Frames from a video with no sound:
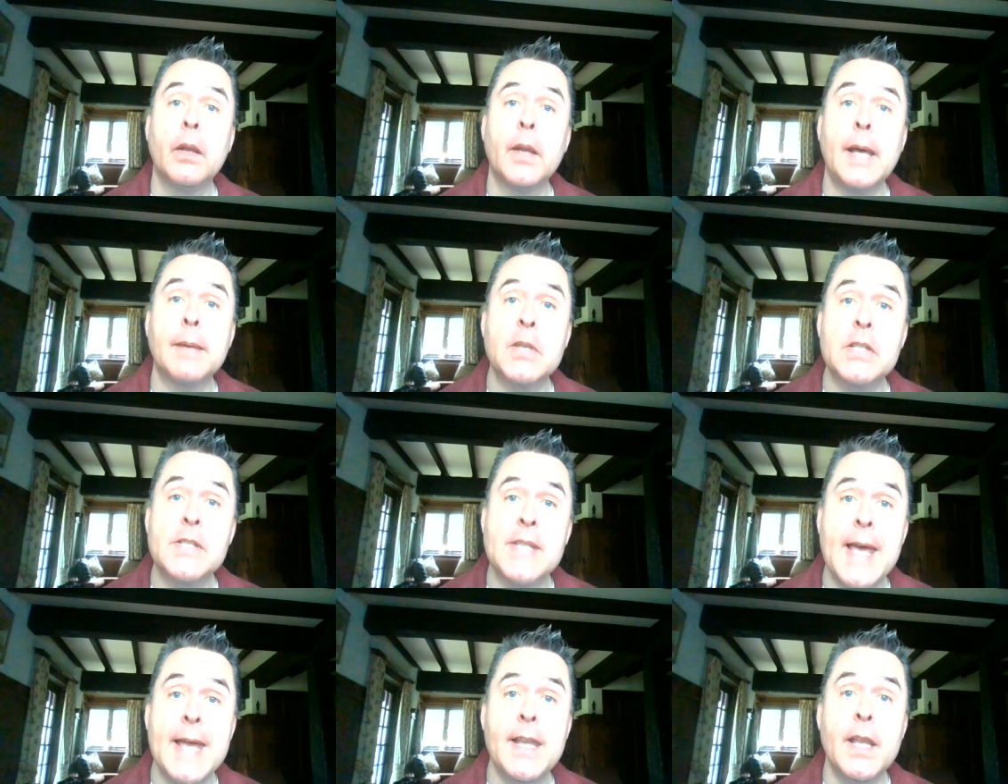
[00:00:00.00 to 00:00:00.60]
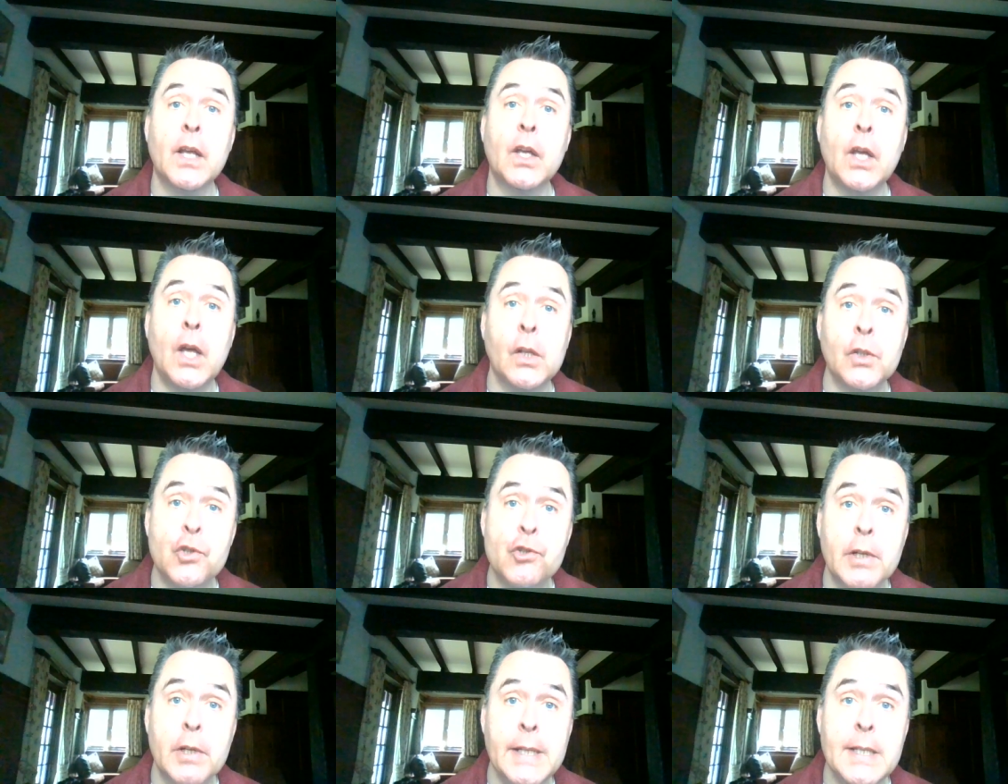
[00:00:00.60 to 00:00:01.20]
Name the 10
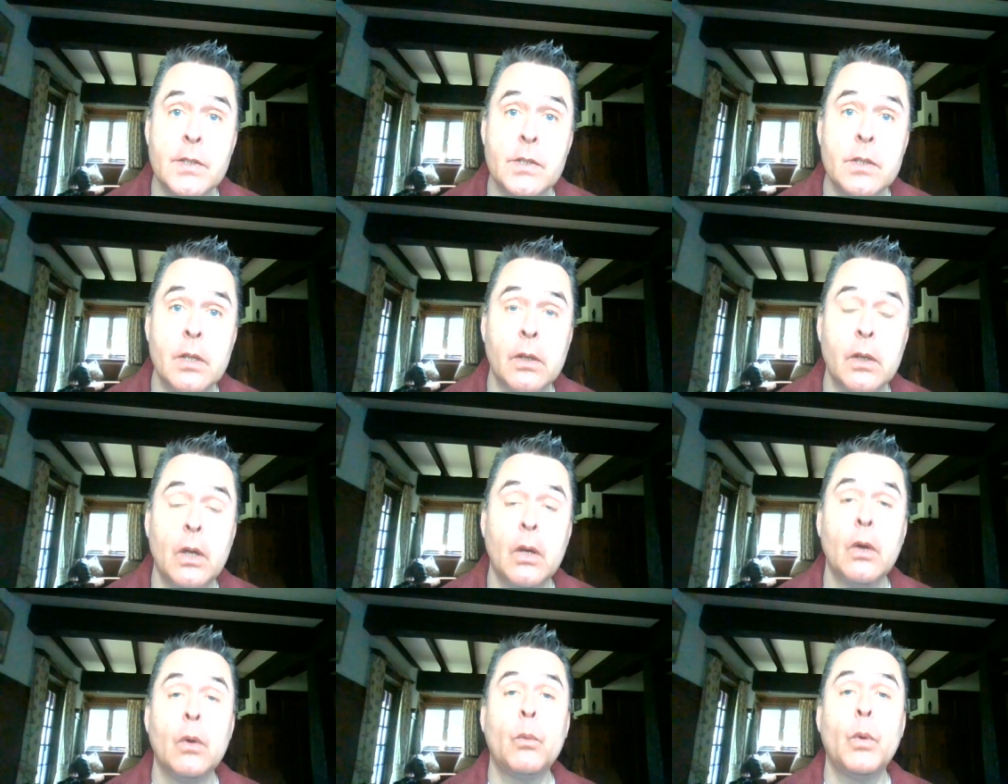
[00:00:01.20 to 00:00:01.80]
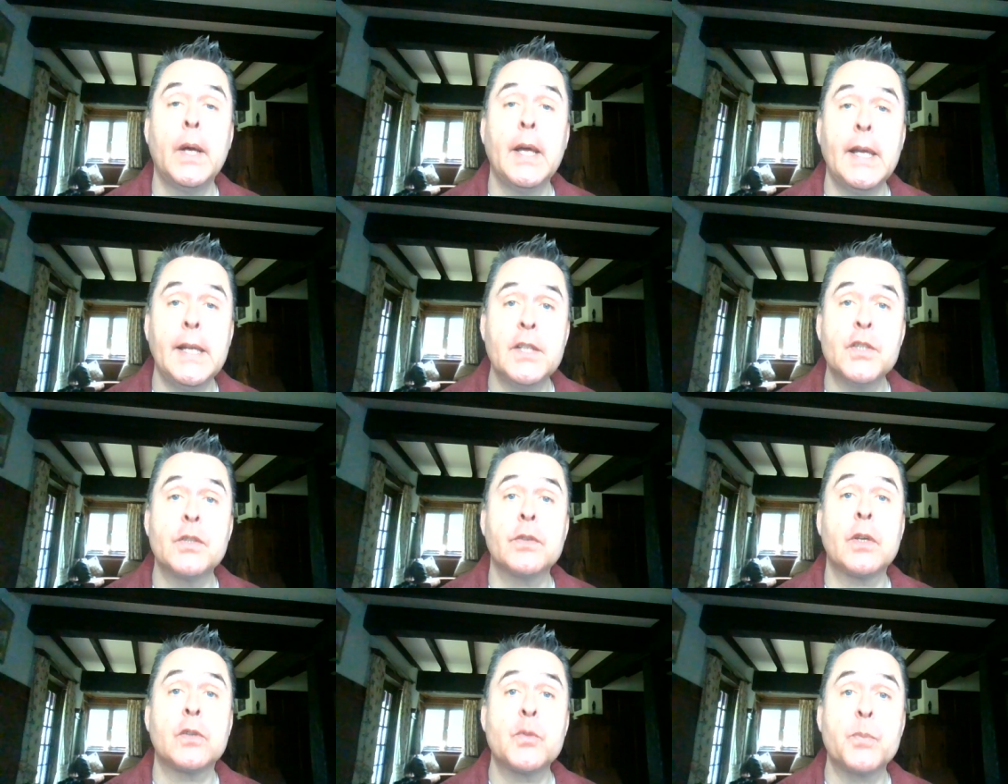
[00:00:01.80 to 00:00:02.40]
countries where
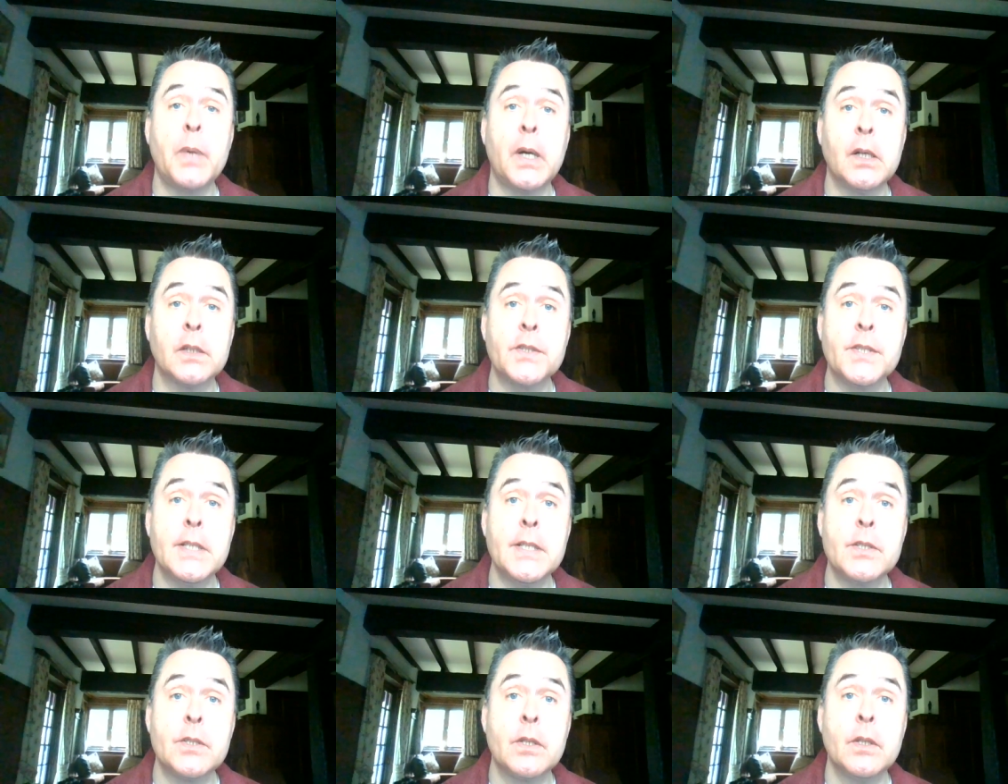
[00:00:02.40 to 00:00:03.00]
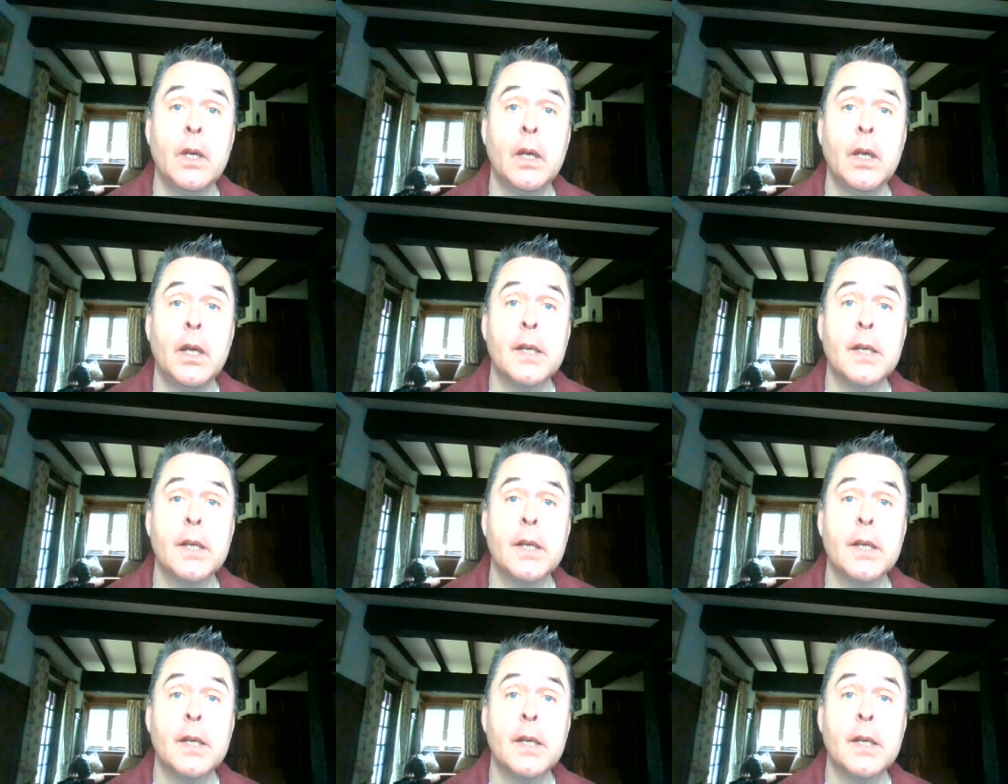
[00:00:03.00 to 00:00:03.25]
each of those parties